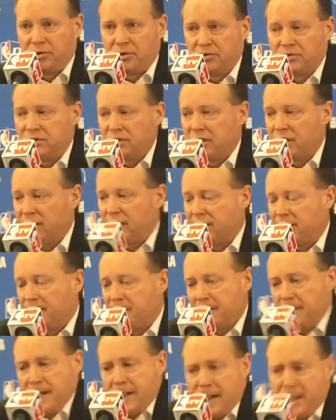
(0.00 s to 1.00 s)
approach he
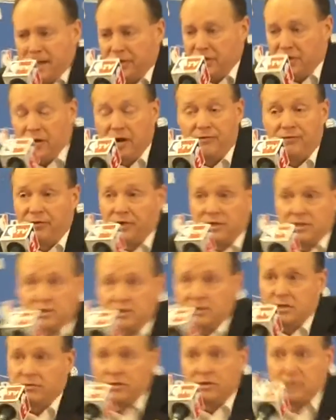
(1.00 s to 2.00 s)
had. And then
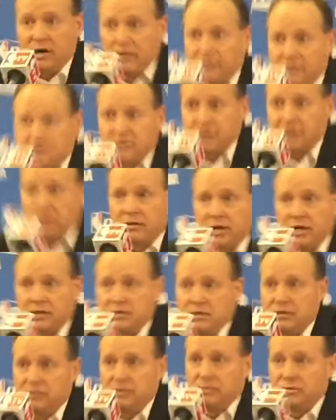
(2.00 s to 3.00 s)
Humphries was obviously
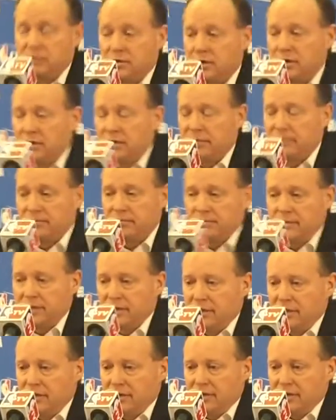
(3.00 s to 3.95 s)
great too. Um,